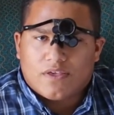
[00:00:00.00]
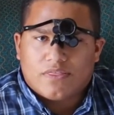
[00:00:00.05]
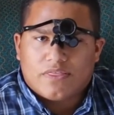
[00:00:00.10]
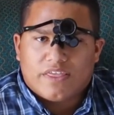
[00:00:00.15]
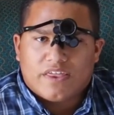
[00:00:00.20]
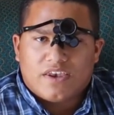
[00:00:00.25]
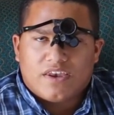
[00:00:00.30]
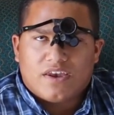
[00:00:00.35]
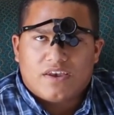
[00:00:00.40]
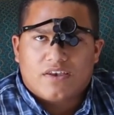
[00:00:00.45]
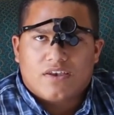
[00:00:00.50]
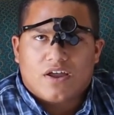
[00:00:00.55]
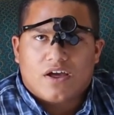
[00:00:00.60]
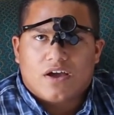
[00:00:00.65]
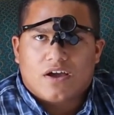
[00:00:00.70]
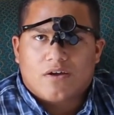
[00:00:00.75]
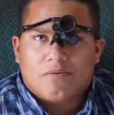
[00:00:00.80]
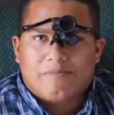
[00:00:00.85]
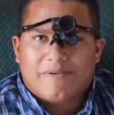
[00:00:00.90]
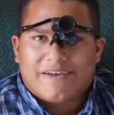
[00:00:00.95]
They did
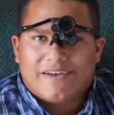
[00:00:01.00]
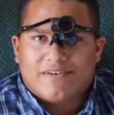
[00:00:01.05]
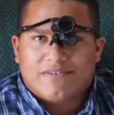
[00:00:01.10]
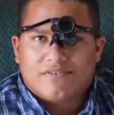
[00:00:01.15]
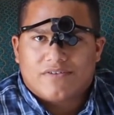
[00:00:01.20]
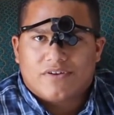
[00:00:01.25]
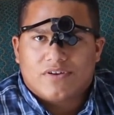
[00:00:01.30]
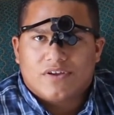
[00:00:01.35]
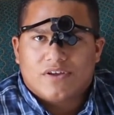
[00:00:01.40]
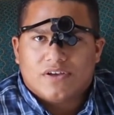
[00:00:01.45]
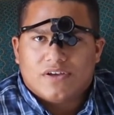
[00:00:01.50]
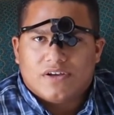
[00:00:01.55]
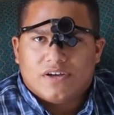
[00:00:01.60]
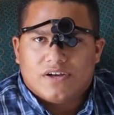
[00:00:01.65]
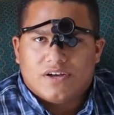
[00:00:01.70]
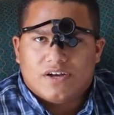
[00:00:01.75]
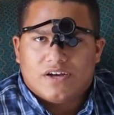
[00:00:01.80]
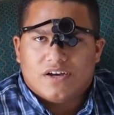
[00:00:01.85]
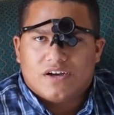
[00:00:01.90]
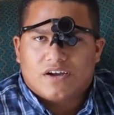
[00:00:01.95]
talk about
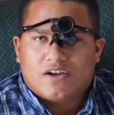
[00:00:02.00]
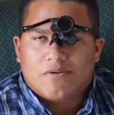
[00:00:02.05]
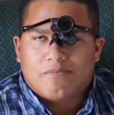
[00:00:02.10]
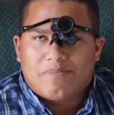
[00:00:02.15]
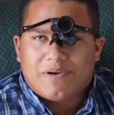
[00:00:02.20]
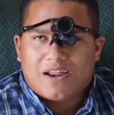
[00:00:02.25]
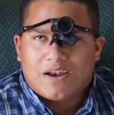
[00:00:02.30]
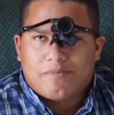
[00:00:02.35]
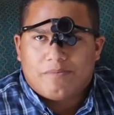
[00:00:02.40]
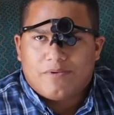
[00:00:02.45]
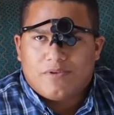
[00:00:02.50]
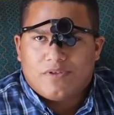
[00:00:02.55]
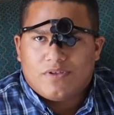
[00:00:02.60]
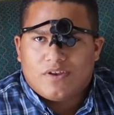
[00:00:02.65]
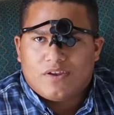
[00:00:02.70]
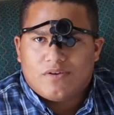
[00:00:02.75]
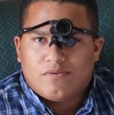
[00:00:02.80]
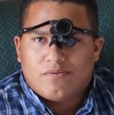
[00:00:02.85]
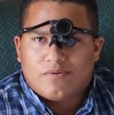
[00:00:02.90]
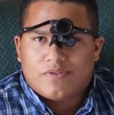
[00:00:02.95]
uh,
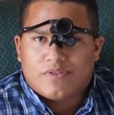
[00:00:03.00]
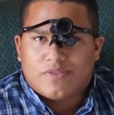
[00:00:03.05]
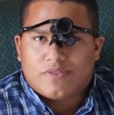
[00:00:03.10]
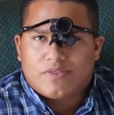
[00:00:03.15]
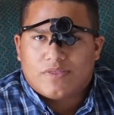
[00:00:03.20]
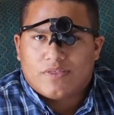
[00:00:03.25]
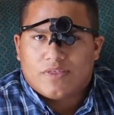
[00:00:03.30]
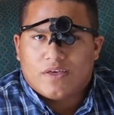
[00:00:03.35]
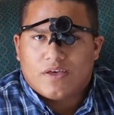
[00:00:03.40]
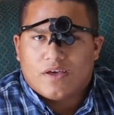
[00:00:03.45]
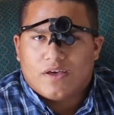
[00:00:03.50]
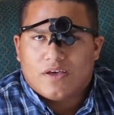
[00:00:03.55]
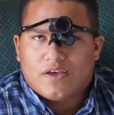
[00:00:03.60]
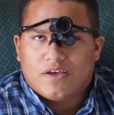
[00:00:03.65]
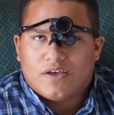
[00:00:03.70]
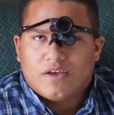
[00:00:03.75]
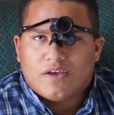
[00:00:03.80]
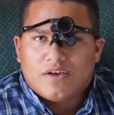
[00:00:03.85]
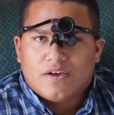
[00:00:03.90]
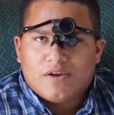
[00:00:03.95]
compatibility with
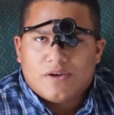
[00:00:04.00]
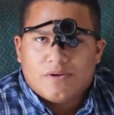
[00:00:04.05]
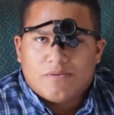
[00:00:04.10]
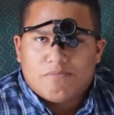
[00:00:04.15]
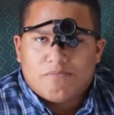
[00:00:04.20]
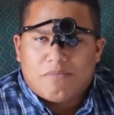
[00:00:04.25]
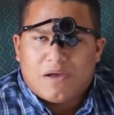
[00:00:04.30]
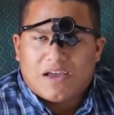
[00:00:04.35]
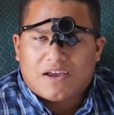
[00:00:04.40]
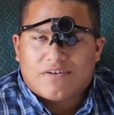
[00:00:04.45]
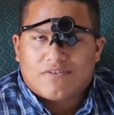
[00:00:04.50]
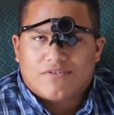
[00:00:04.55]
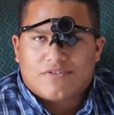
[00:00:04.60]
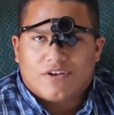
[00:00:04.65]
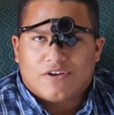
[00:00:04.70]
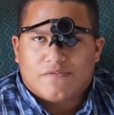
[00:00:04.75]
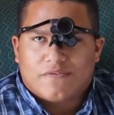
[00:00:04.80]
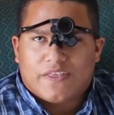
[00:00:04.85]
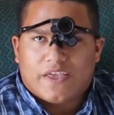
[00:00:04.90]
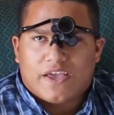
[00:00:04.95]
uh,
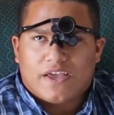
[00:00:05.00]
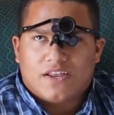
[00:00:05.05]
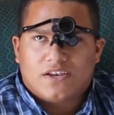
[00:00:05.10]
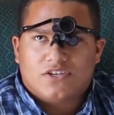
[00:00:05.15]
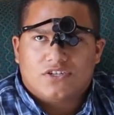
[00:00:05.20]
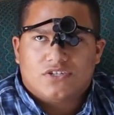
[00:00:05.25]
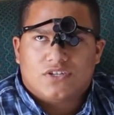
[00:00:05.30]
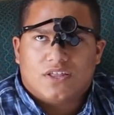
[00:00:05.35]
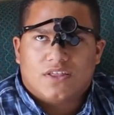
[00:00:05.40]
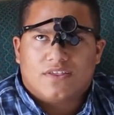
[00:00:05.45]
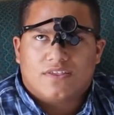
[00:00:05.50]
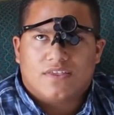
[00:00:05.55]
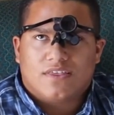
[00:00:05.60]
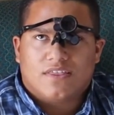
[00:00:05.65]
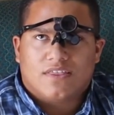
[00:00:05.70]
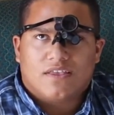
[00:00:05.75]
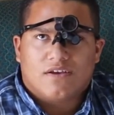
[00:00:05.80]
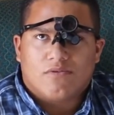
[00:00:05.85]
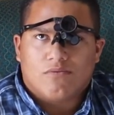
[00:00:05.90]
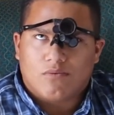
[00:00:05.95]
Microsoft Edge. They said
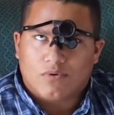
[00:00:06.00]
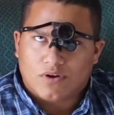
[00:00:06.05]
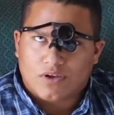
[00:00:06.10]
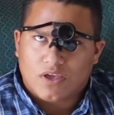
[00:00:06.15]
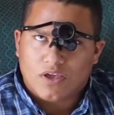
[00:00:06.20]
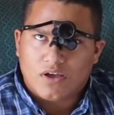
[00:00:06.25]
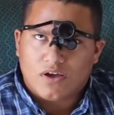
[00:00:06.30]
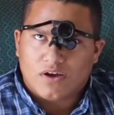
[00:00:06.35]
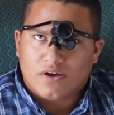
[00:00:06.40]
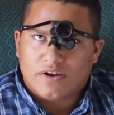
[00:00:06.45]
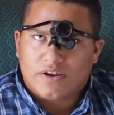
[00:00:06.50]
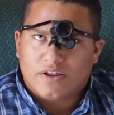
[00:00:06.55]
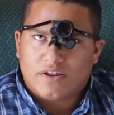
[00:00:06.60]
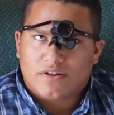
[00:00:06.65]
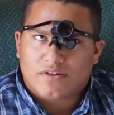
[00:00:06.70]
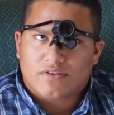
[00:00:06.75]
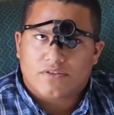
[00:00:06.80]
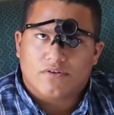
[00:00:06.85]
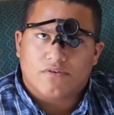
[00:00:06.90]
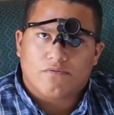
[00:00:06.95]
that they're working on
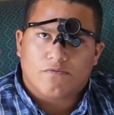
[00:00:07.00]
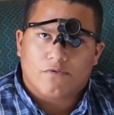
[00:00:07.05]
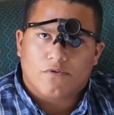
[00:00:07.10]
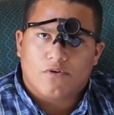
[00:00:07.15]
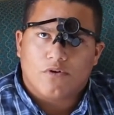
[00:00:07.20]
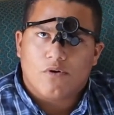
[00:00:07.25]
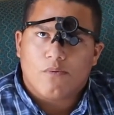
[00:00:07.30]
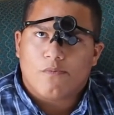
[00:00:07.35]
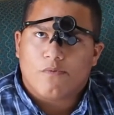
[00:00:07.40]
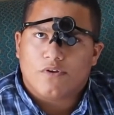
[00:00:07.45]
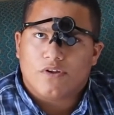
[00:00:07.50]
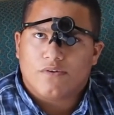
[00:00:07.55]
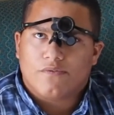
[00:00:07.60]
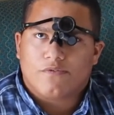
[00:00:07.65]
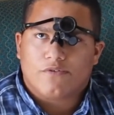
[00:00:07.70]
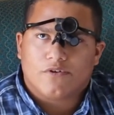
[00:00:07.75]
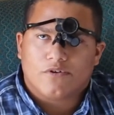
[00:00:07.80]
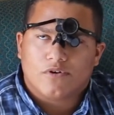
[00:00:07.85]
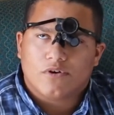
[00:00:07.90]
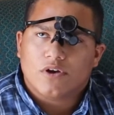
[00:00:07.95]
it, so for, hopefully
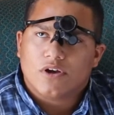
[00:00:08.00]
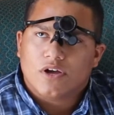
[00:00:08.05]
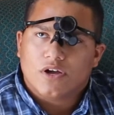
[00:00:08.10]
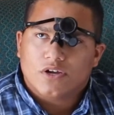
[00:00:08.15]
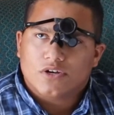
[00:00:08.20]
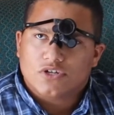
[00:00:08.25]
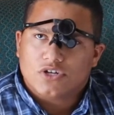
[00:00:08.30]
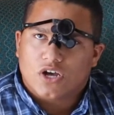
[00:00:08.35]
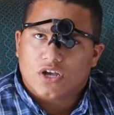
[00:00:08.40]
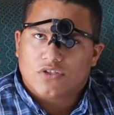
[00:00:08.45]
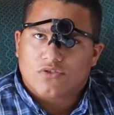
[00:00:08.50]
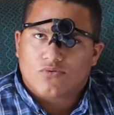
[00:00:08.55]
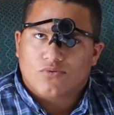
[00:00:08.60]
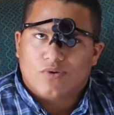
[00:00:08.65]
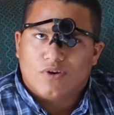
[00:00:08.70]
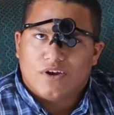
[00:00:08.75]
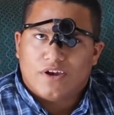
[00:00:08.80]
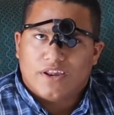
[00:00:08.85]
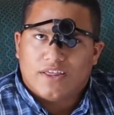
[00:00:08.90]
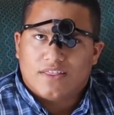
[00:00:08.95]
for JAWS
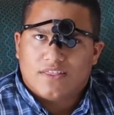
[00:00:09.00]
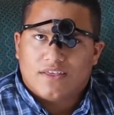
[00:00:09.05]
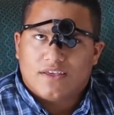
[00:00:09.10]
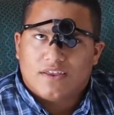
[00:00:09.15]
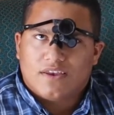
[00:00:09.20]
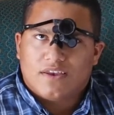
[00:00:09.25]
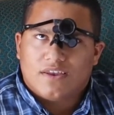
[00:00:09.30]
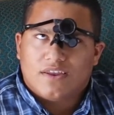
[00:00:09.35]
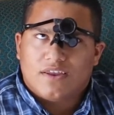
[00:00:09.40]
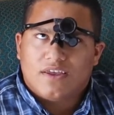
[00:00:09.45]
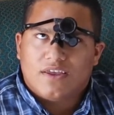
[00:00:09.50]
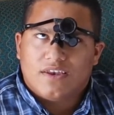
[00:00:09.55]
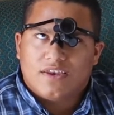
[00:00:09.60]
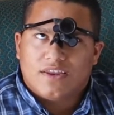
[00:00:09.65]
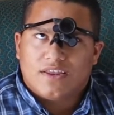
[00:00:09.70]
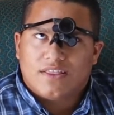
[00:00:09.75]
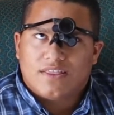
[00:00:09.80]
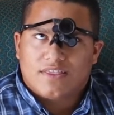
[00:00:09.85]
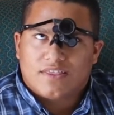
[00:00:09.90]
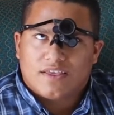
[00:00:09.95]
2019, he
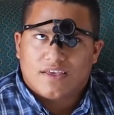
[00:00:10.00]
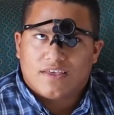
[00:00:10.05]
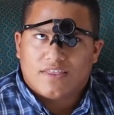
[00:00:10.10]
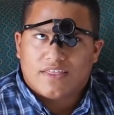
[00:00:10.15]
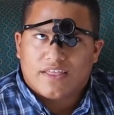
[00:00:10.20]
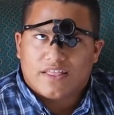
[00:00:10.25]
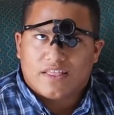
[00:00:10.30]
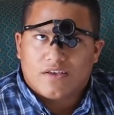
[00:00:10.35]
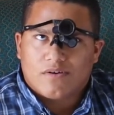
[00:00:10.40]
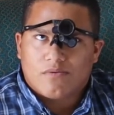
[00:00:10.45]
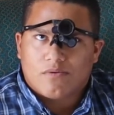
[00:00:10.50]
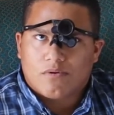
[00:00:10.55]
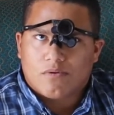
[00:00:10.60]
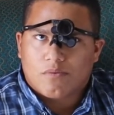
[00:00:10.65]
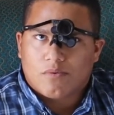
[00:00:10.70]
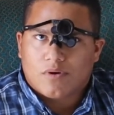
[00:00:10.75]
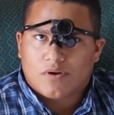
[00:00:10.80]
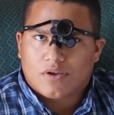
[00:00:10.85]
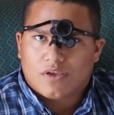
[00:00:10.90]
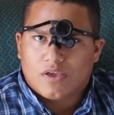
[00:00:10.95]
did say that they were
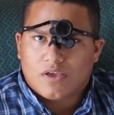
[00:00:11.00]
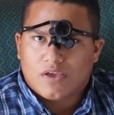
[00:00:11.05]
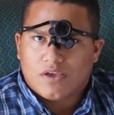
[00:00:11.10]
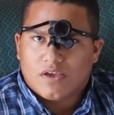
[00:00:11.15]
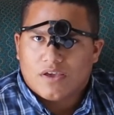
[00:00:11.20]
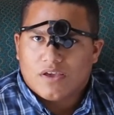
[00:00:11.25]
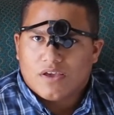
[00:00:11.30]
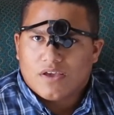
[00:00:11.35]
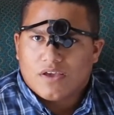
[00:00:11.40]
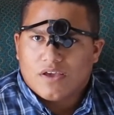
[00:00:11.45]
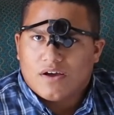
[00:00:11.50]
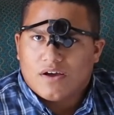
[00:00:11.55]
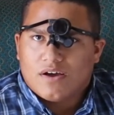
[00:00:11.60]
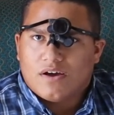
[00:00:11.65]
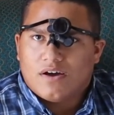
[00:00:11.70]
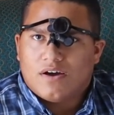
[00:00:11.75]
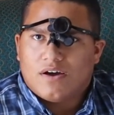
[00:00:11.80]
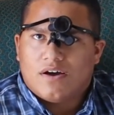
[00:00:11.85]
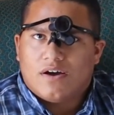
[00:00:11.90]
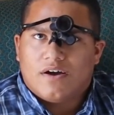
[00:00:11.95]
working
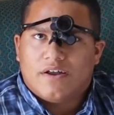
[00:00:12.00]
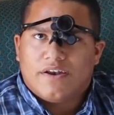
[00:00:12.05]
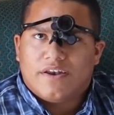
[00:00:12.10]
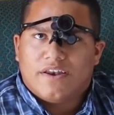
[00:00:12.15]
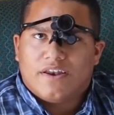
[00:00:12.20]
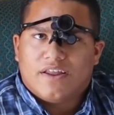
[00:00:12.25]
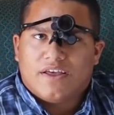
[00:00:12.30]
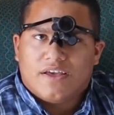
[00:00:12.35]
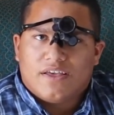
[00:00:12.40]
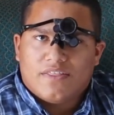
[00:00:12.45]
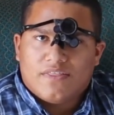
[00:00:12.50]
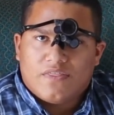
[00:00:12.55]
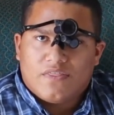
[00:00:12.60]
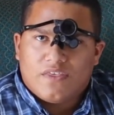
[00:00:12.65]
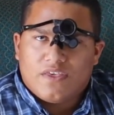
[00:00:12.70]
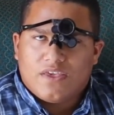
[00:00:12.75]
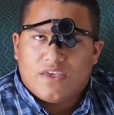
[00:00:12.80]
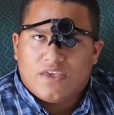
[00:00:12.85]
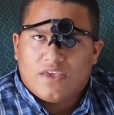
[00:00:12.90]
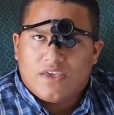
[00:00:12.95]
on
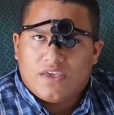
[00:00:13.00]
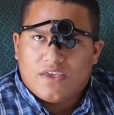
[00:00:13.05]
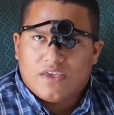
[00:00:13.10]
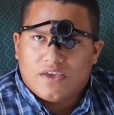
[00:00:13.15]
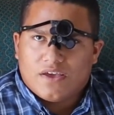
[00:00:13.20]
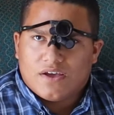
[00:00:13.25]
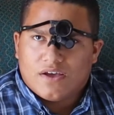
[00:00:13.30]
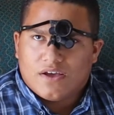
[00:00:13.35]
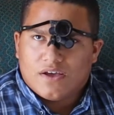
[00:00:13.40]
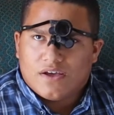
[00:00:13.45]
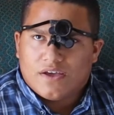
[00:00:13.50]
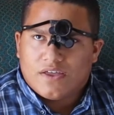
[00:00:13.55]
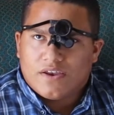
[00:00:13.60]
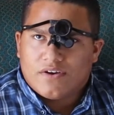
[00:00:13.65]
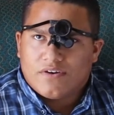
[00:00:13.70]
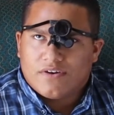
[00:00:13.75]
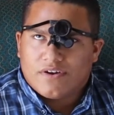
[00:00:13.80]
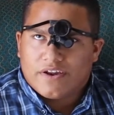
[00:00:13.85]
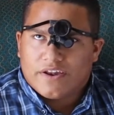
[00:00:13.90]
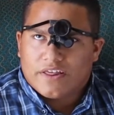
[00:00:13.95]
the uh,
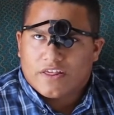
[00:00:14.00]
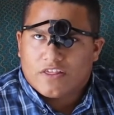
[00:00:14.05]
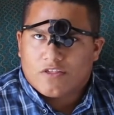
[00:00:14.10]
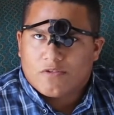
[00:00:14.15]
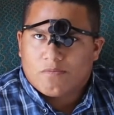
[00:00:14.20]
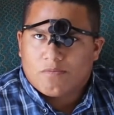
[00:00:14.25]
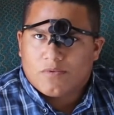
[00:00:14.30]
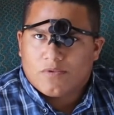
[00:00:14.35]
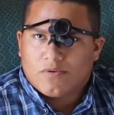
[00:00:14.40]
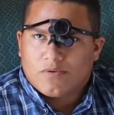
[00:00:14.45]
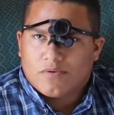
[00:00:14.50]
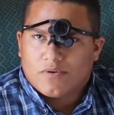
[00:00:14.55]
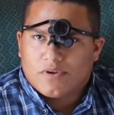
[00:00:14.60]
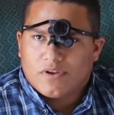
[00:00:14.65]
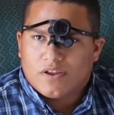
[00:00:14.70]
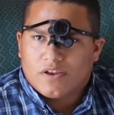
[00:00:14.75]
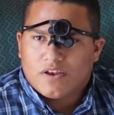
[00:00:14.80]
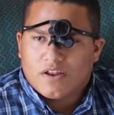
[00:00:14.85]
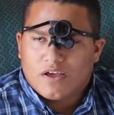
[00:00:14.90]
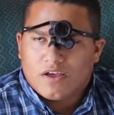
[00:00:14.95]
Internet Explorer,
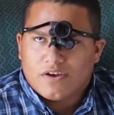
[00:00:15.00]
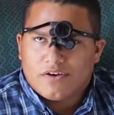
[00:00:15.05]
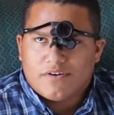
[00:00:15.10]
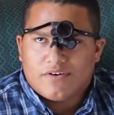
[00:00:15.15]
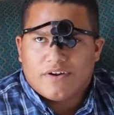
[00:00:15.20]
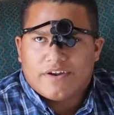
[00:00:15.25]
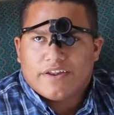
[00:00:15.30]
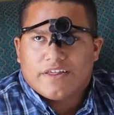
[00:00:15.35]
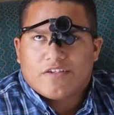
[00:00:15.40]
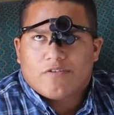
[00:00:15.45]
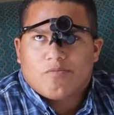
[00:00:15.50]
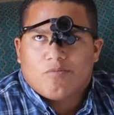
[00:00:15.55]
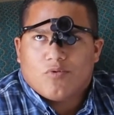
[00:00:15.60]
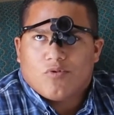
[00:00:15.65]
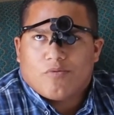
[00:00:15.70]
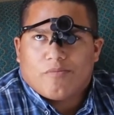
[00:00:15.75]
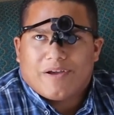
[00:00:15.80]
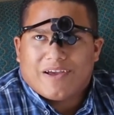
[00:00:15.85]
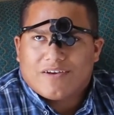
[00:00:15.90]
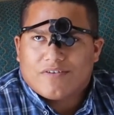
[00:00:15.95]
not Internet
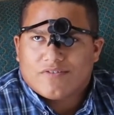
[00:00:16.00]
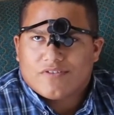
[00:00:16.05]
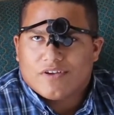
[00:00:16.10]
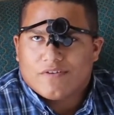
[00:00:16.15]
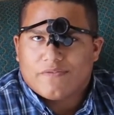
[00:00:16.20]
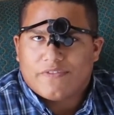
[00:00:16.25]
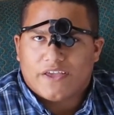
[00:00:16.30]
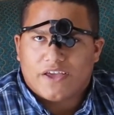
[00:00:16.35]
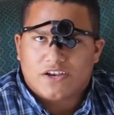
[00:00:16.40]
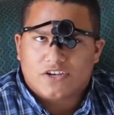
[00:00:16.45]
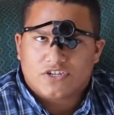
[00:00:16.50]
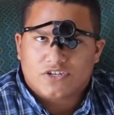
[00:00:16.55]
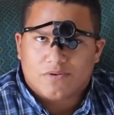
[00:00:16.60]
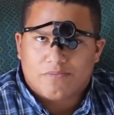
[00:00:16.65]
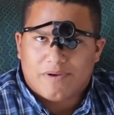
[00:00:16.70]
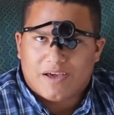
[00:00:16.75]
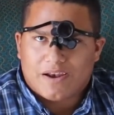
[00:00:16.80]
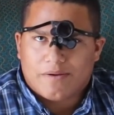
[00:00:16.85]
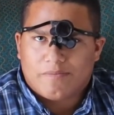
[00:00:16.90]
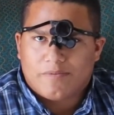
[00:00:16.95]
Explorer, Microsoft Edge
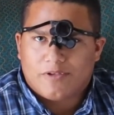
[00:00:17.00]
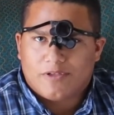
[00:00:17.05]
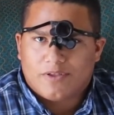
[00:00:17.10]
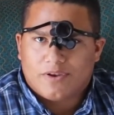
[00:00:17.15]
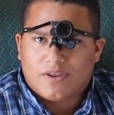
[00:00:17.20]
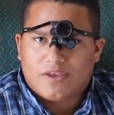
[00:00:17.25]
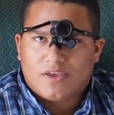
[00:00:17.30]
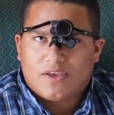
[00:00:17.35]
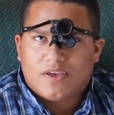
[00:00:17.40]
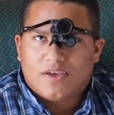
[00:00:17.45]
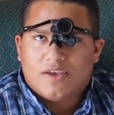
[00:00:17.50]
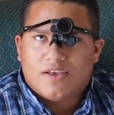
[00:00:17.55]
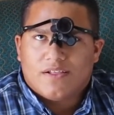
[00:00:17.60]
compatibility.